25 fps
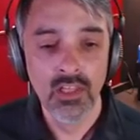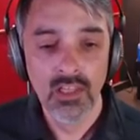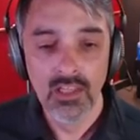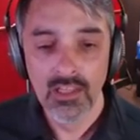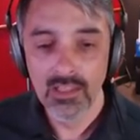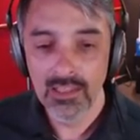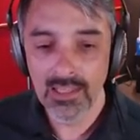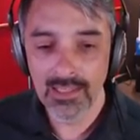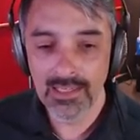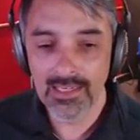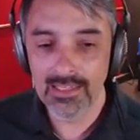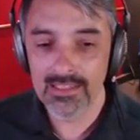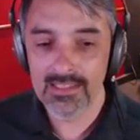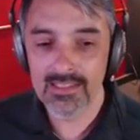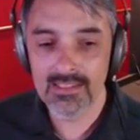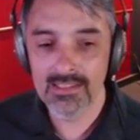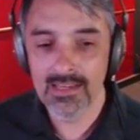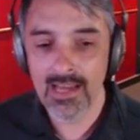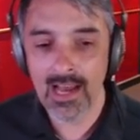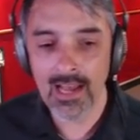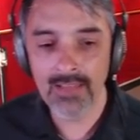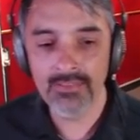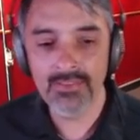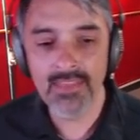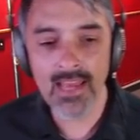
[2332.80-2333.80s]
Like it's
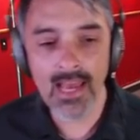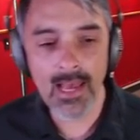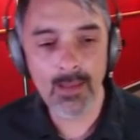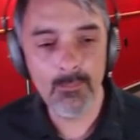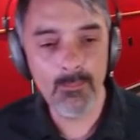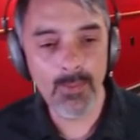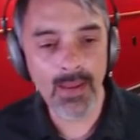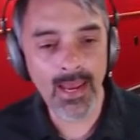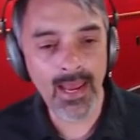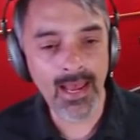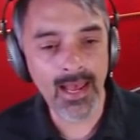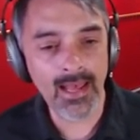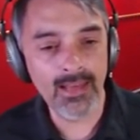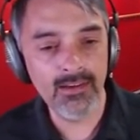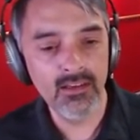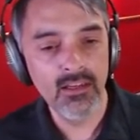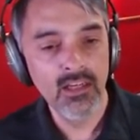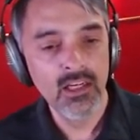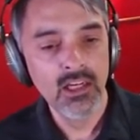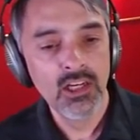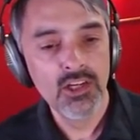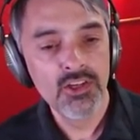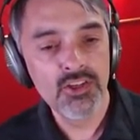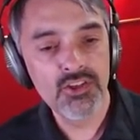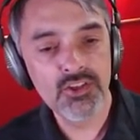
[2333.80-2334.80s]
not that bad.
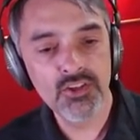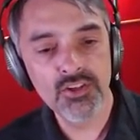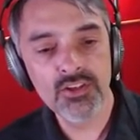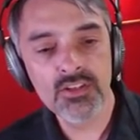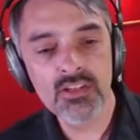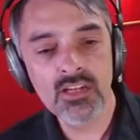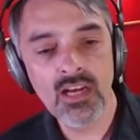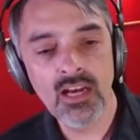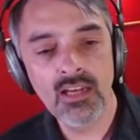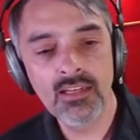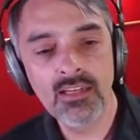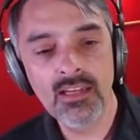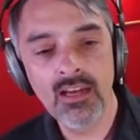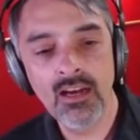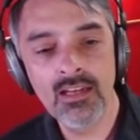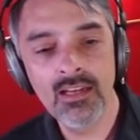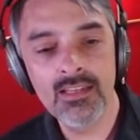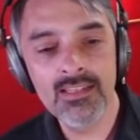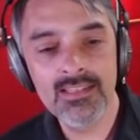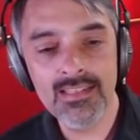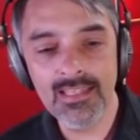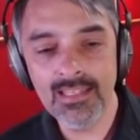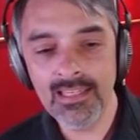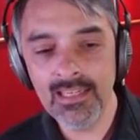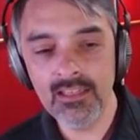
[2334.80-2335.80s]
Shirzad Khan
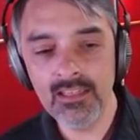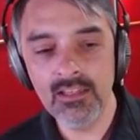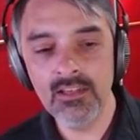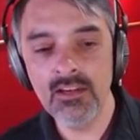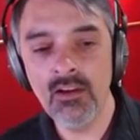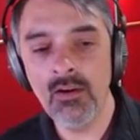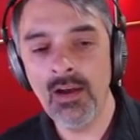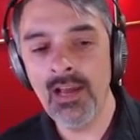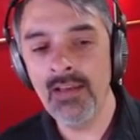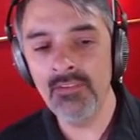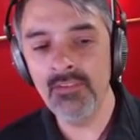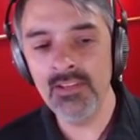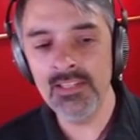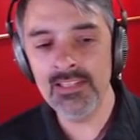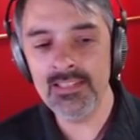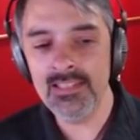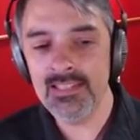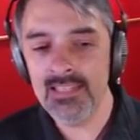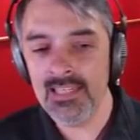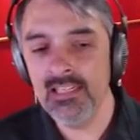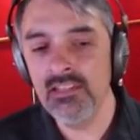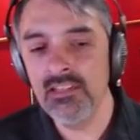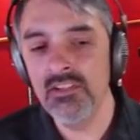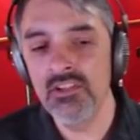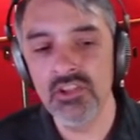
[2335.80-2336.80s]
City, you know, I haven't
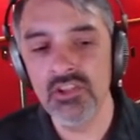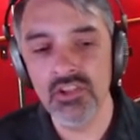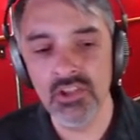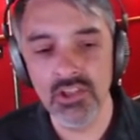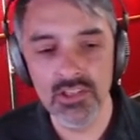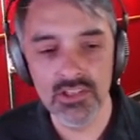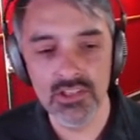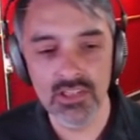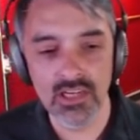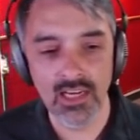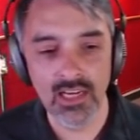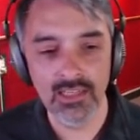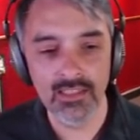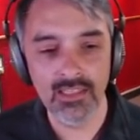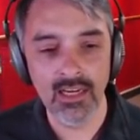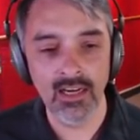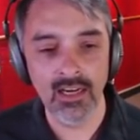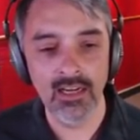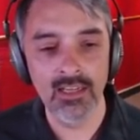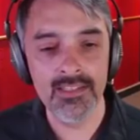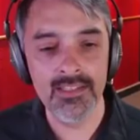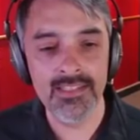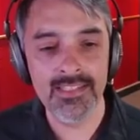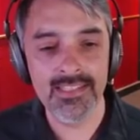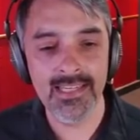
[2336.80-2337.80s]
seen Shirzad
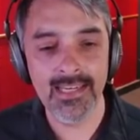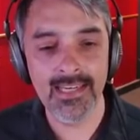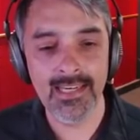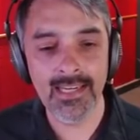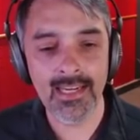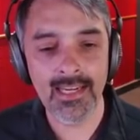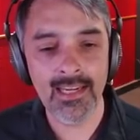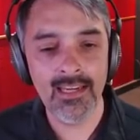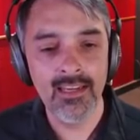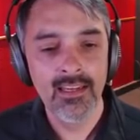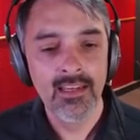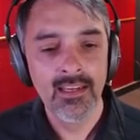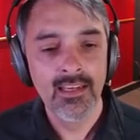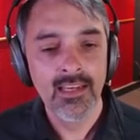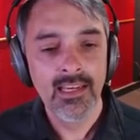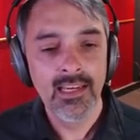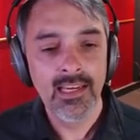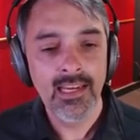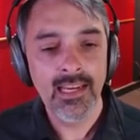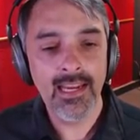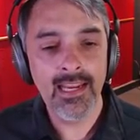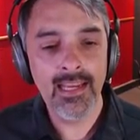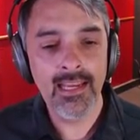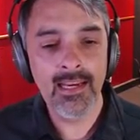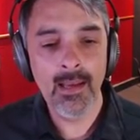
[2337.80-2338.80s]
Khan City
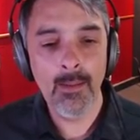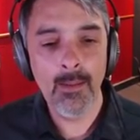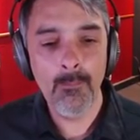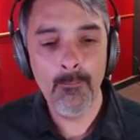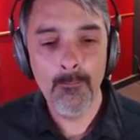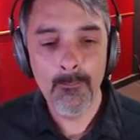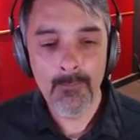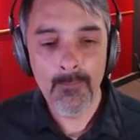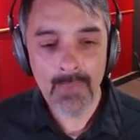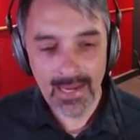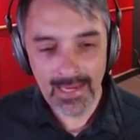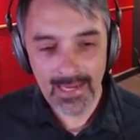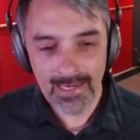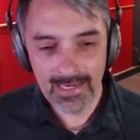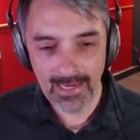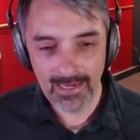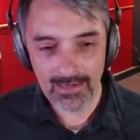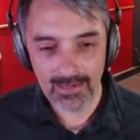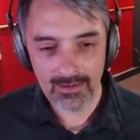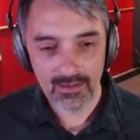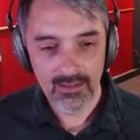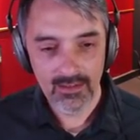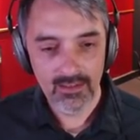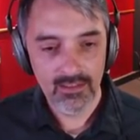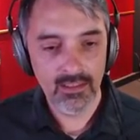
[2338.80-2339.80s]
in a minute.
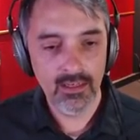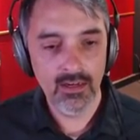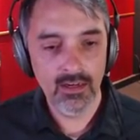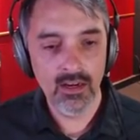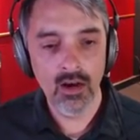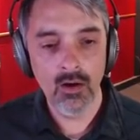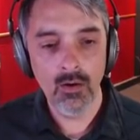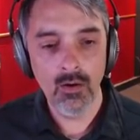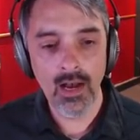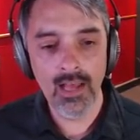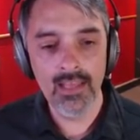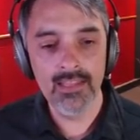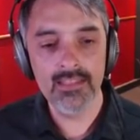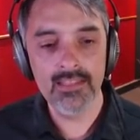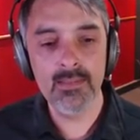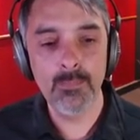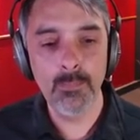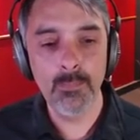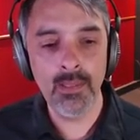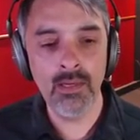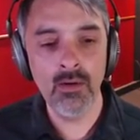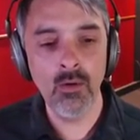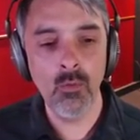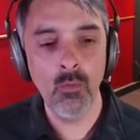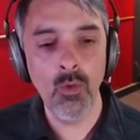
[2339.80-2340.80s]
You know, it's
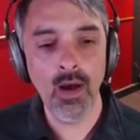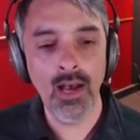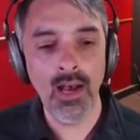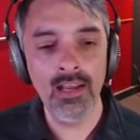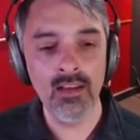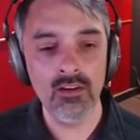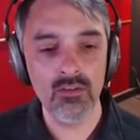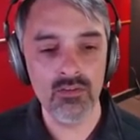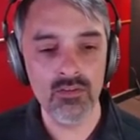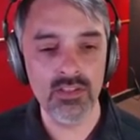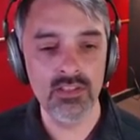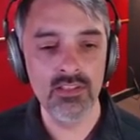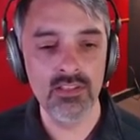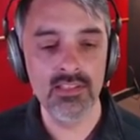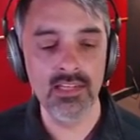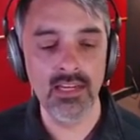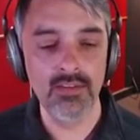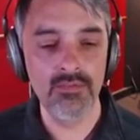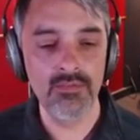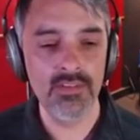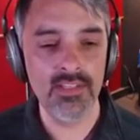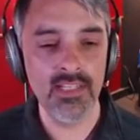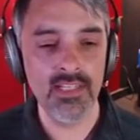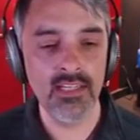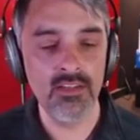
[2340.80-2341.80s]
been a while since I've
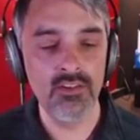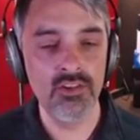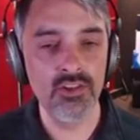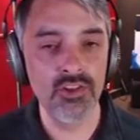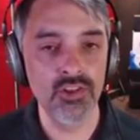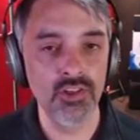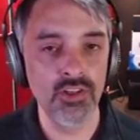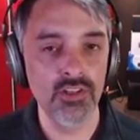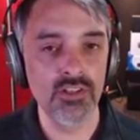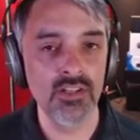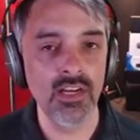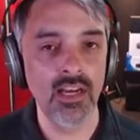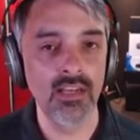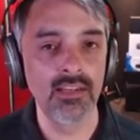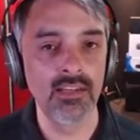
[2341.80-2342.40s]
seen Shirzad